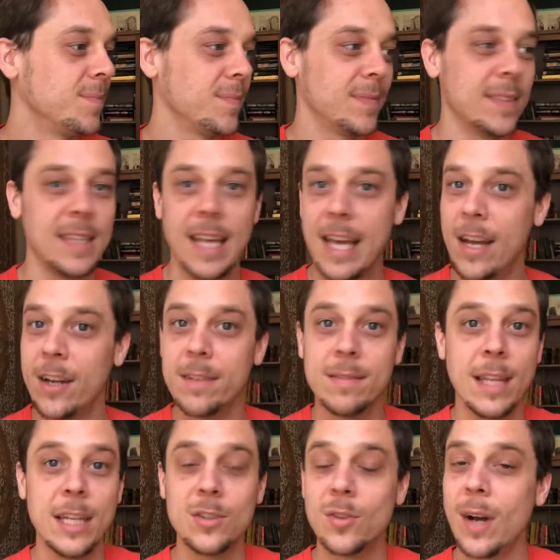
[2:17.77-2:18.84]

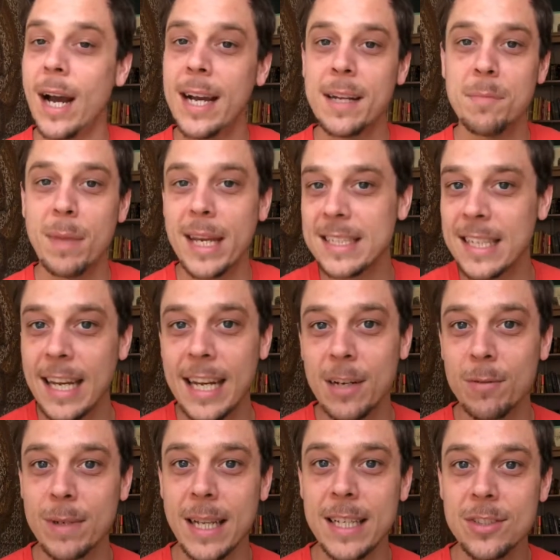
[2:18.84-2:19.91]
They try to maintain a
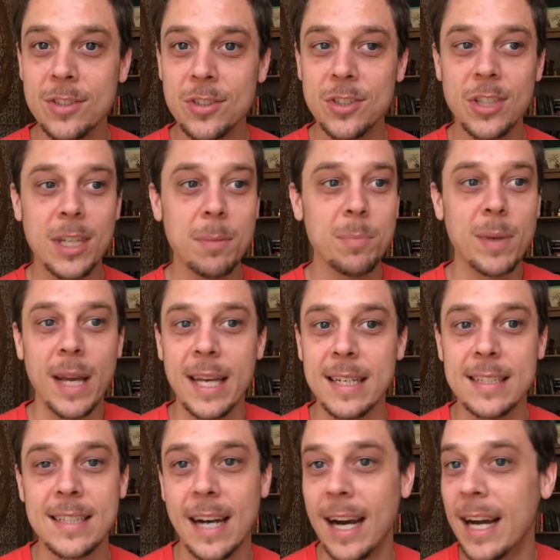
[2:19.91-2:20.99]
relationship,
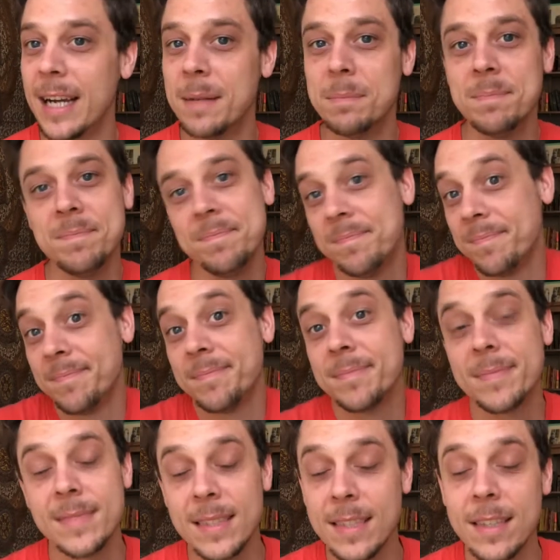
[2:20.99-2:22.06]
and time
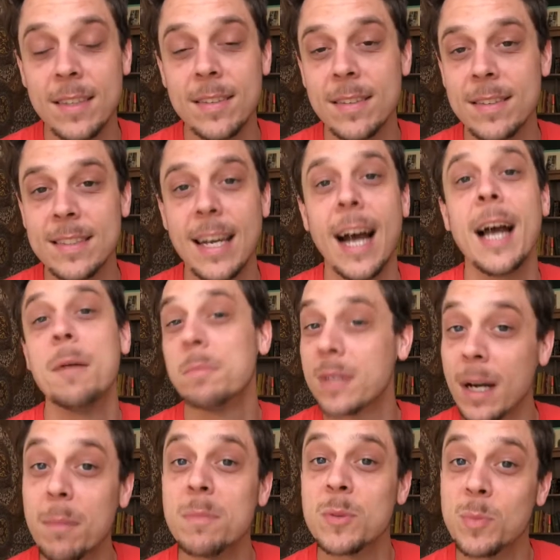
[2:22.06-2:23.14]

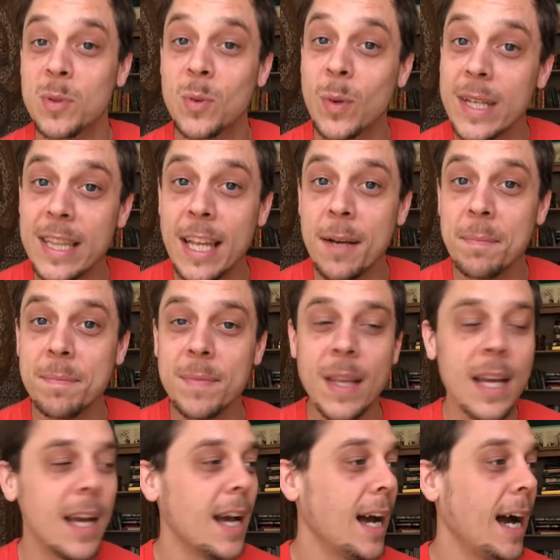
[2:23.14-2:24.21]
comes between them.
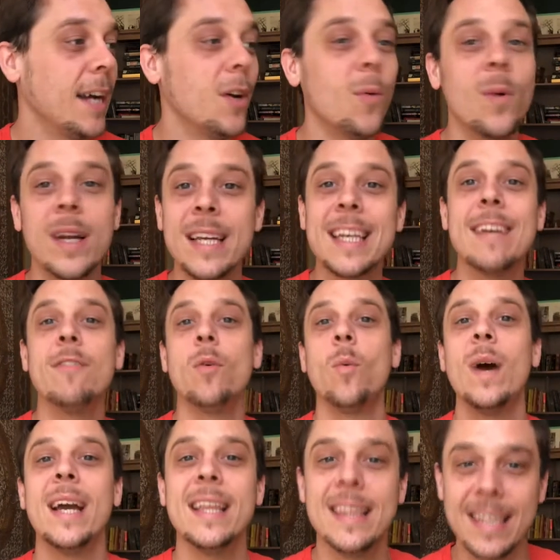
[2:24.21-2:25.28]
I don't want to give
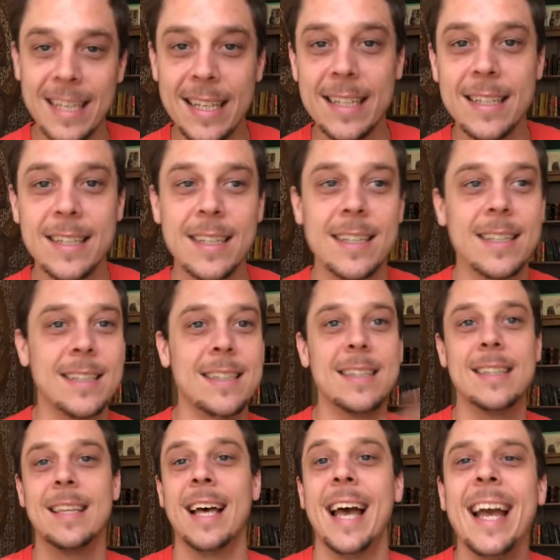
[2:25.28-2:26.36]
away the
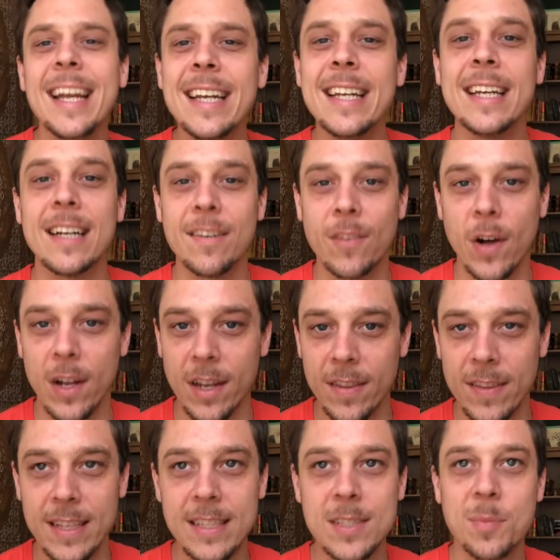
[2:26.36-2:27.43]
ending of all of
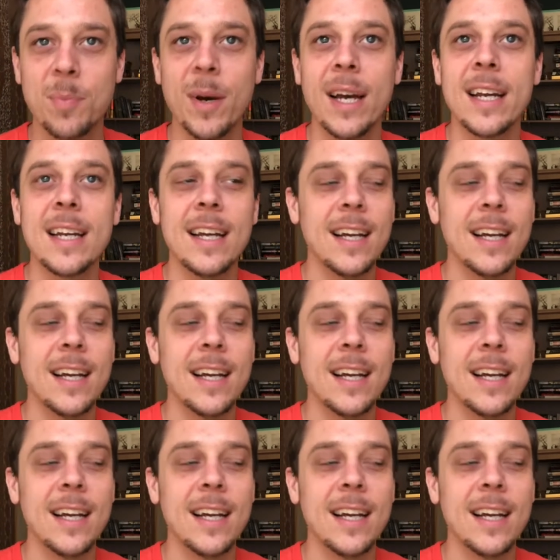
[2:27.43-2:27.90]
this, but